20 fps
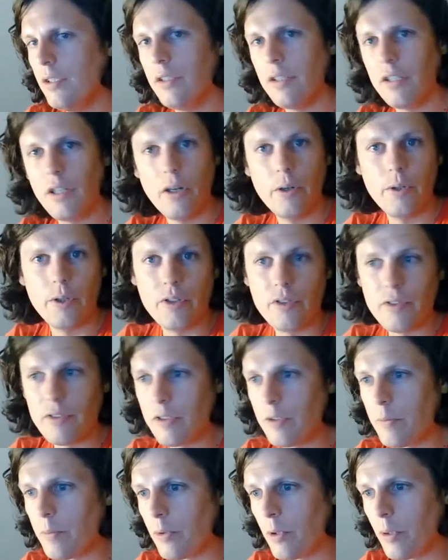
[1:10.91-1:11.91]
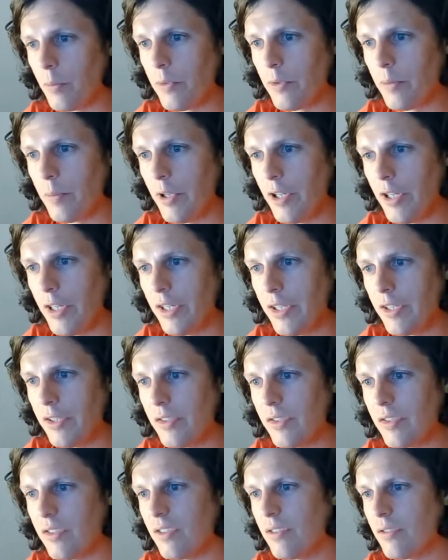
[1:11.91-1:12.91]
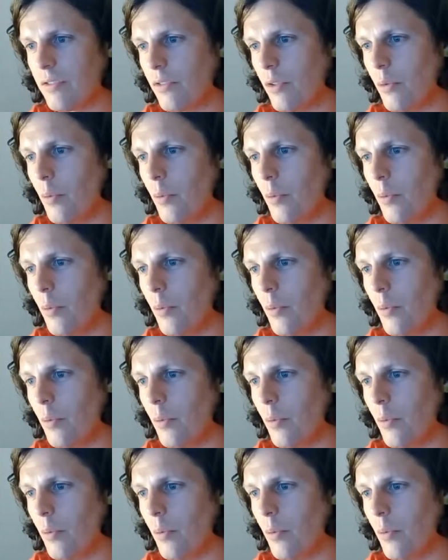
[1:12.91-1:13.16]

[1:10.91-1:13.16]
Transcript: The code isn't super optimized.